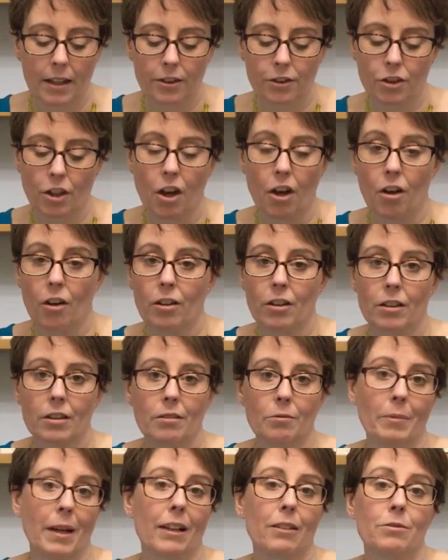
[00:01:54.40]
dark,
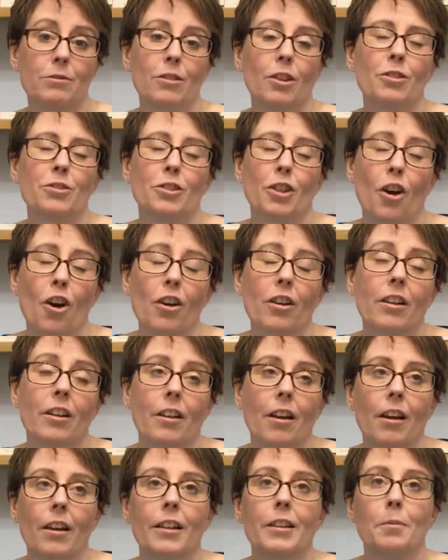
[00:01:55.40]
well not dark
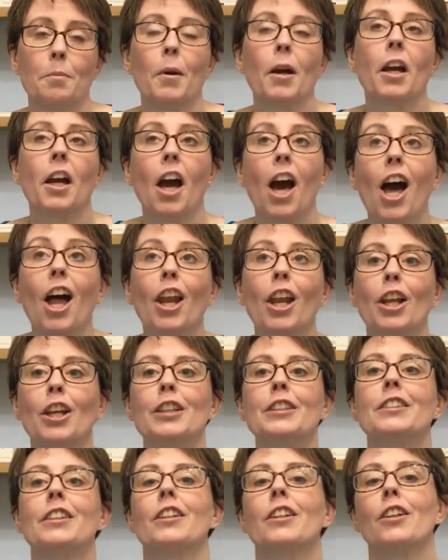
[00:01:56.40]
coloured, but
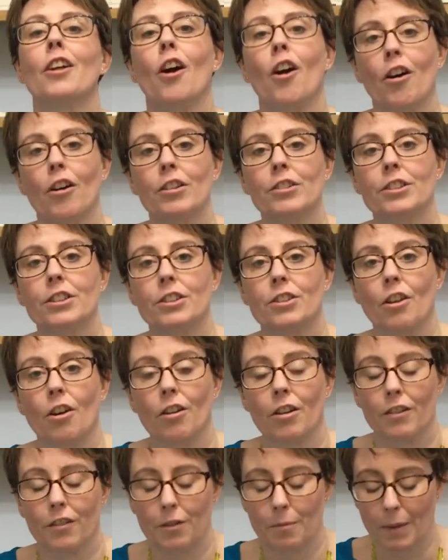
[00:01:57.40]
coloured
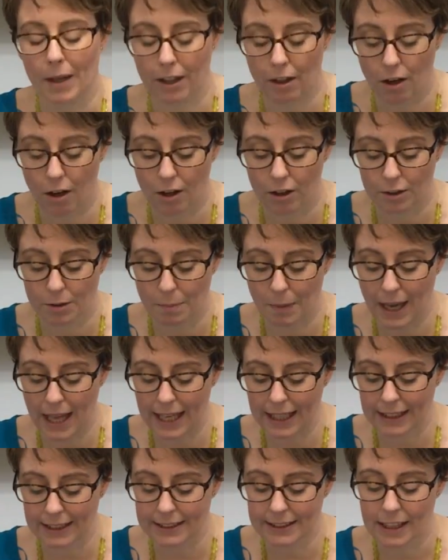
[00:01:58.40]
cardstock for my card
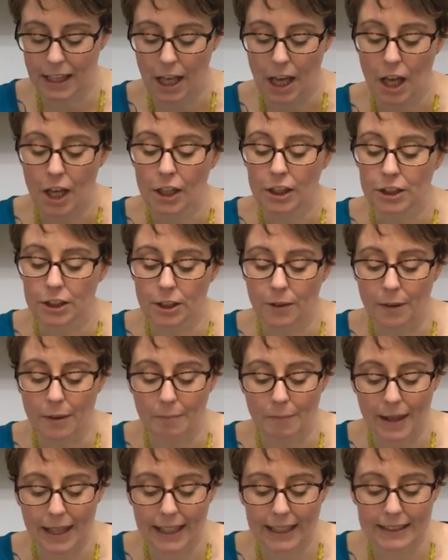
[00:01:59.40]
blanks. So it
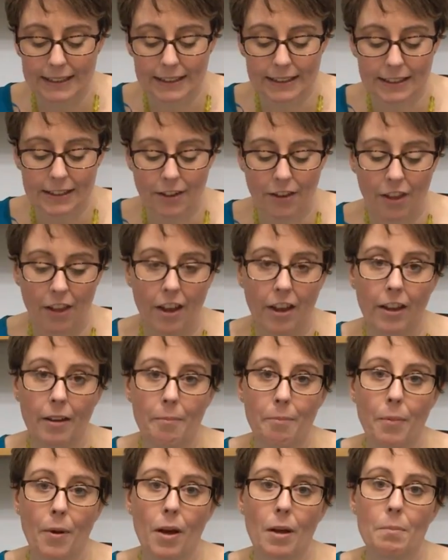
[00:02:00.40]
means
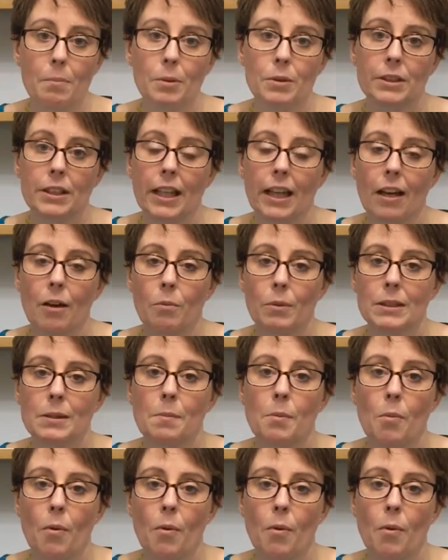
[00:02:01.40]
that by putting a Whisper